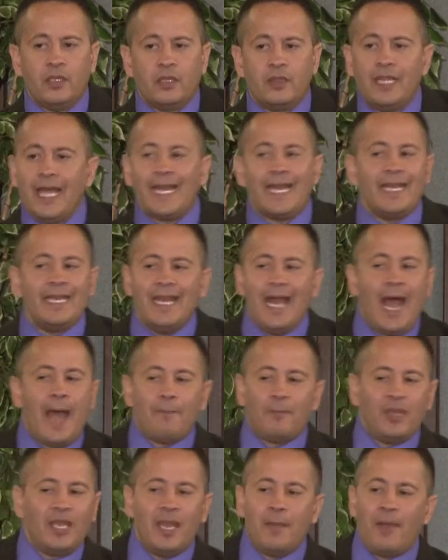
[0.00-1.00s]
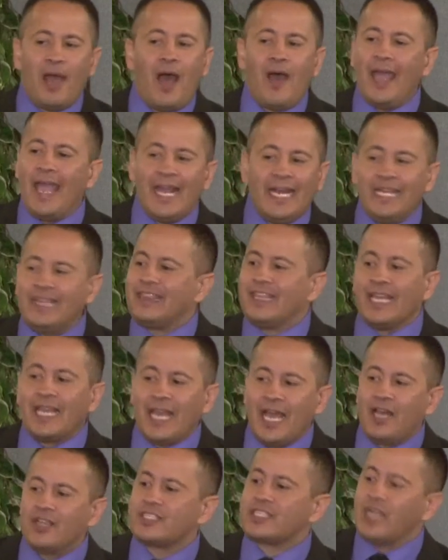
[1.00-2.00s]
Let it not be about
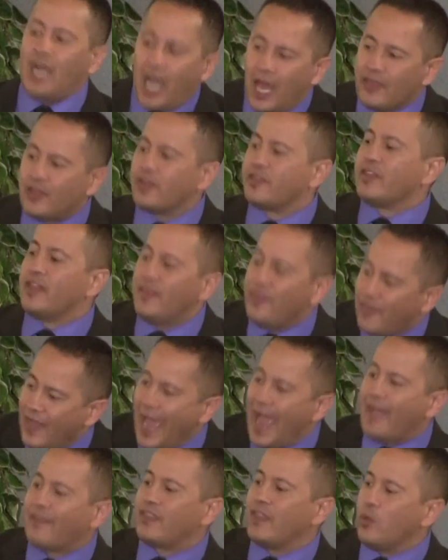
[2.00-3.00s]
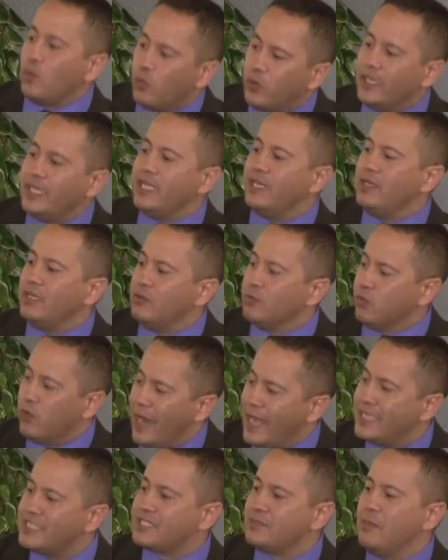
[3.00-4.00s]
anything else other than that, that we
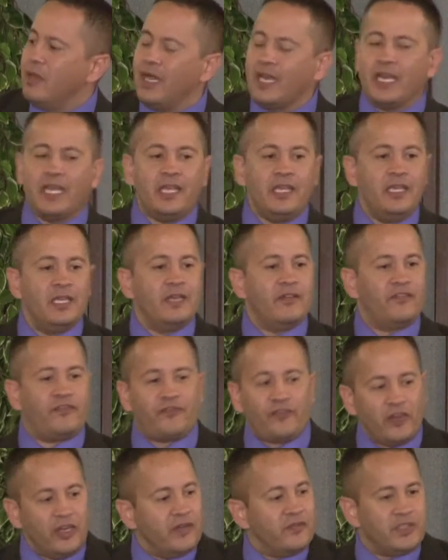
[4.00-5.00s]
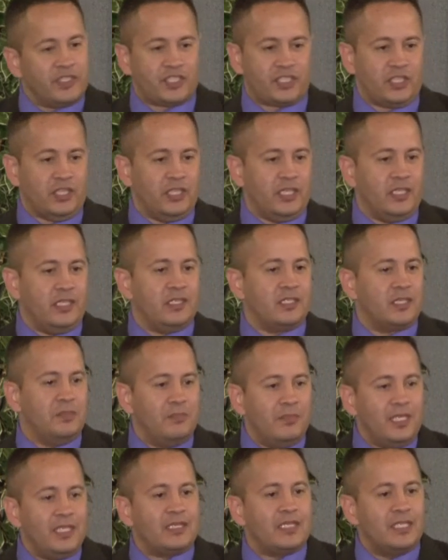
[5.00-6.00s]
raise money fervishly to
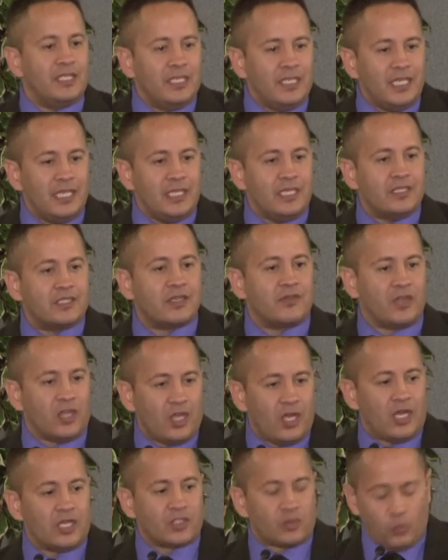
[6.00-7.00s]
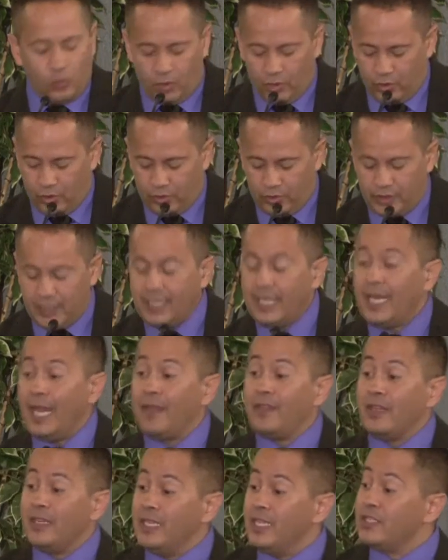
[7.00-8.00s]
meet the needs of a lost world
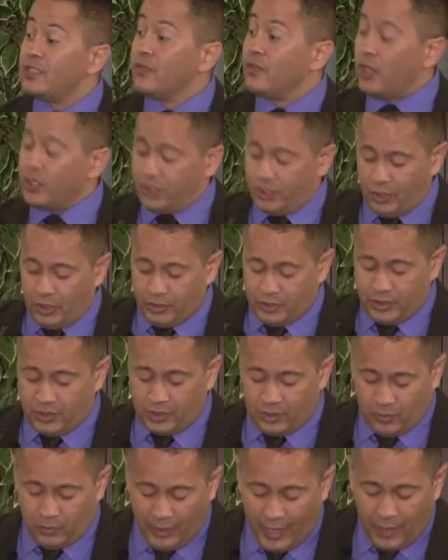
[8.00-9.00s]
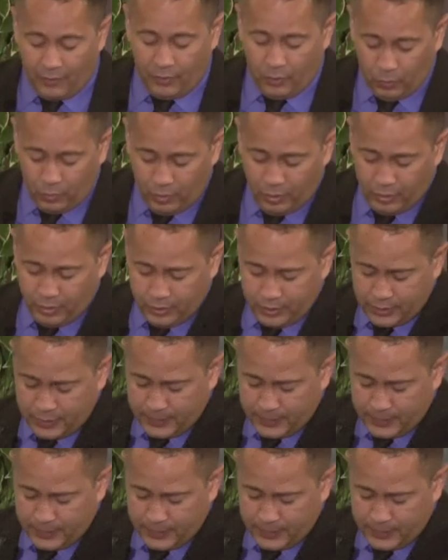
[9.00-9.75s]
and the needs of our churches around the world.